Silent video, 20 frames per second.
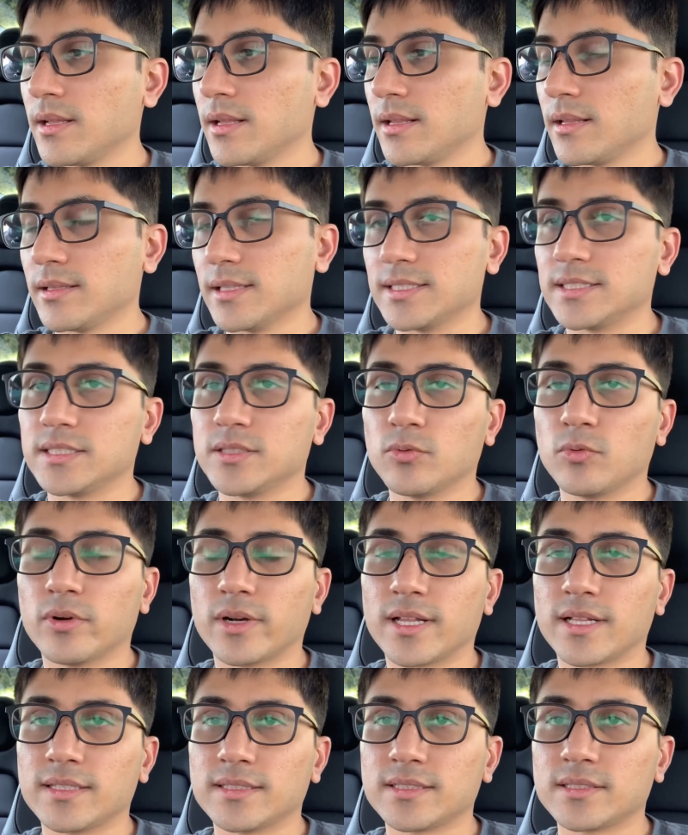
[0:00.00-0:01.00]
Let's see, what
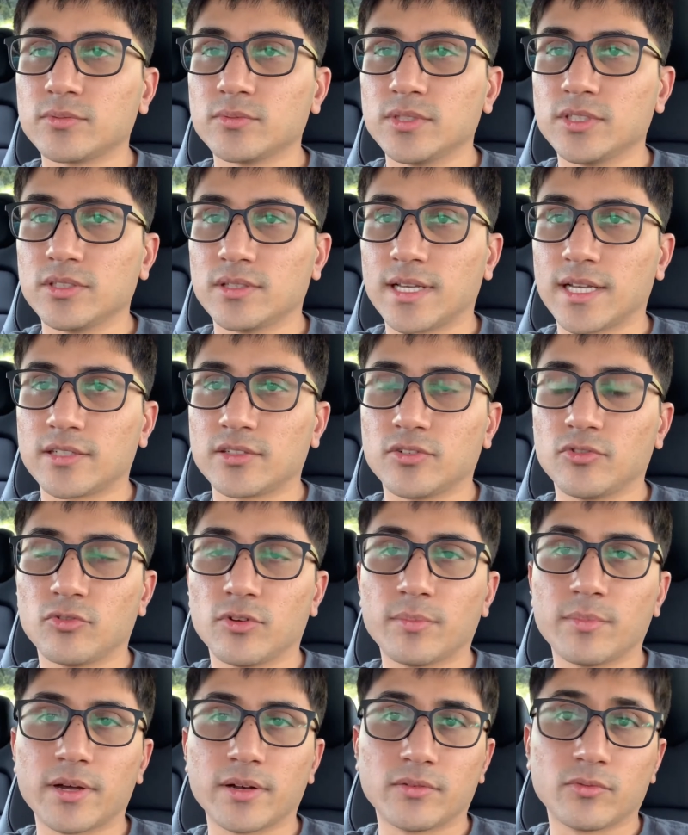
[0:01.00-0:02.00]
else would you like to know
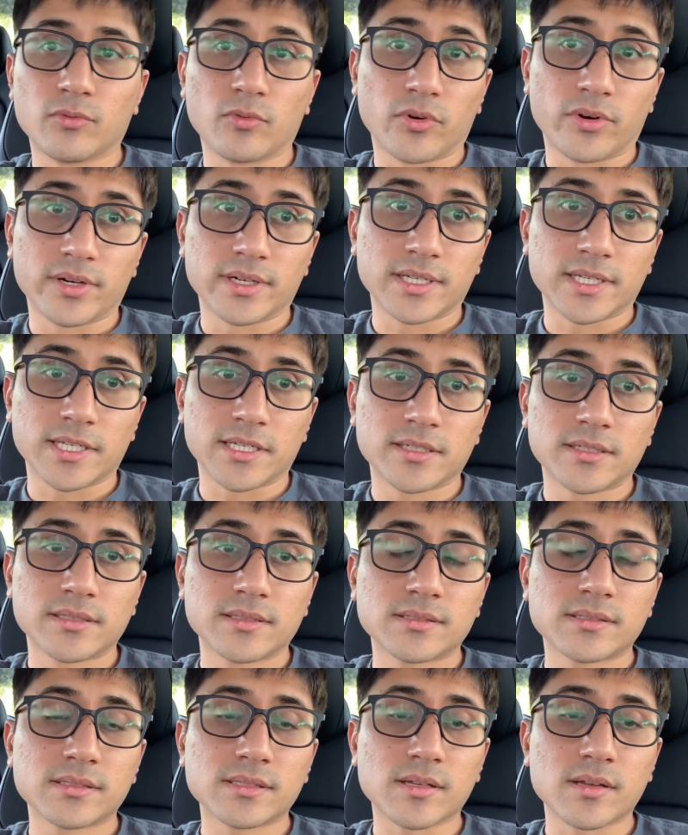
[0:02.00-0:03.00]
about warranty?
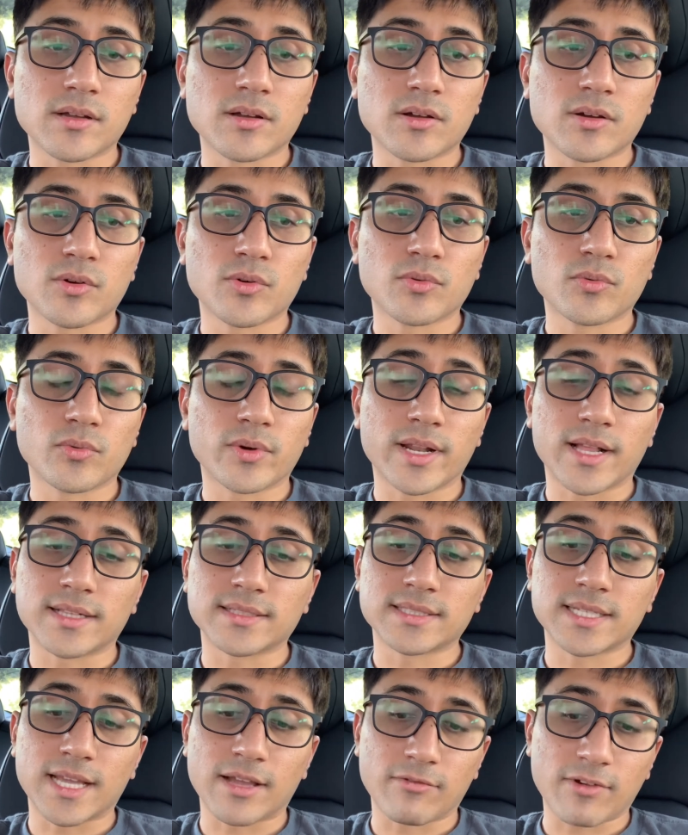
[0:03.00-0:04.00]
So what else
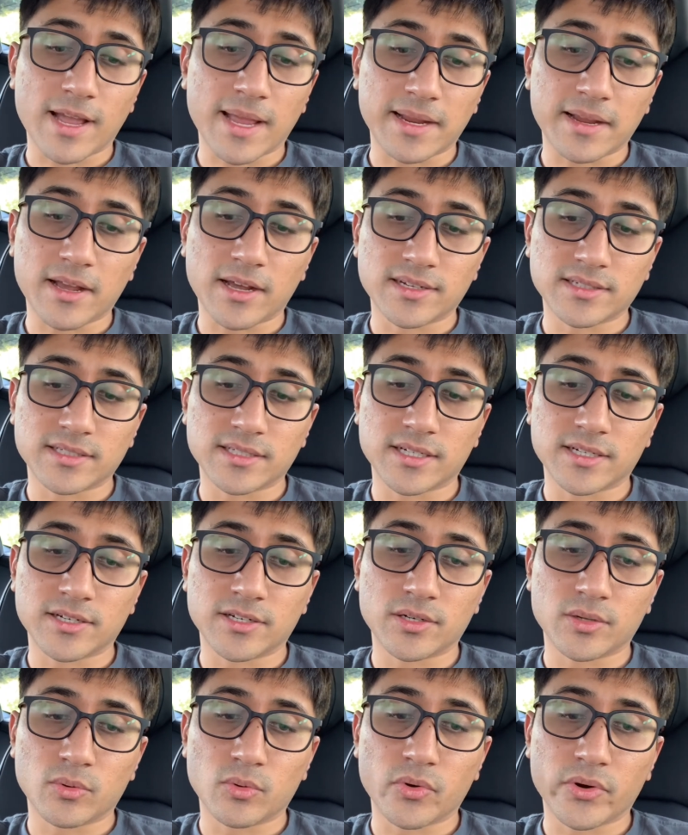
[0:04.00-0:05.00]
have I gotten done
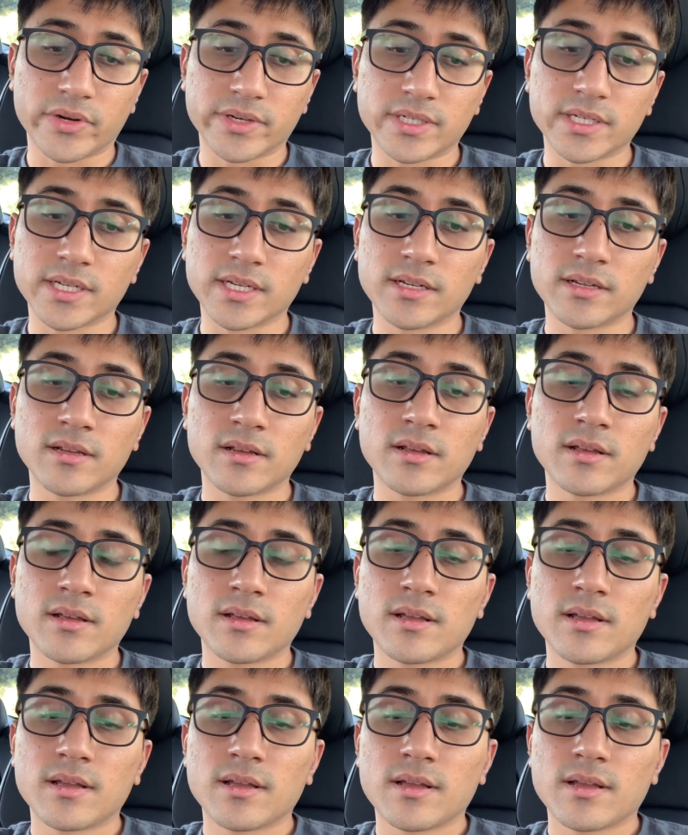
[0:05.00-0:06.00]
under warranty?
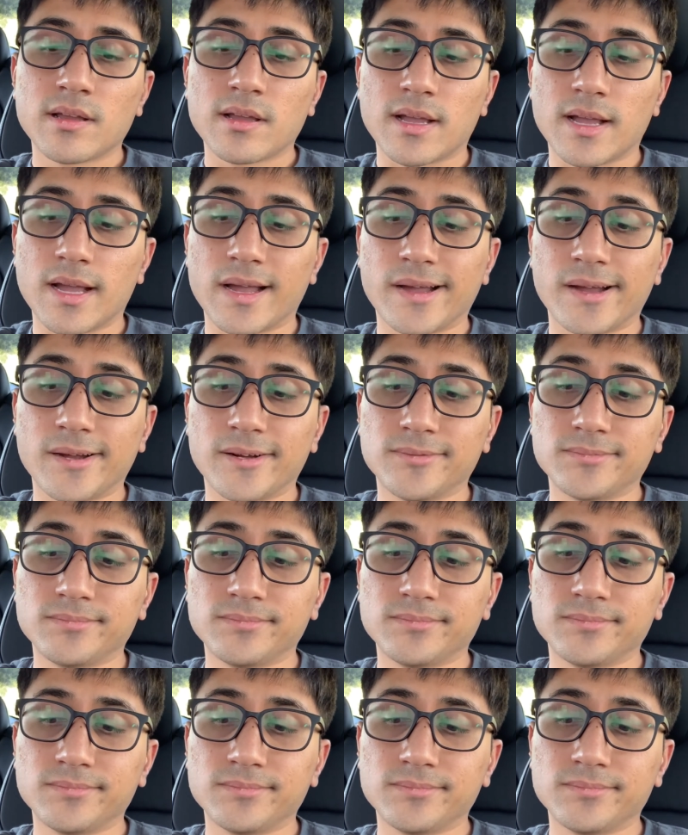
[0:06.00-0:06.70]
I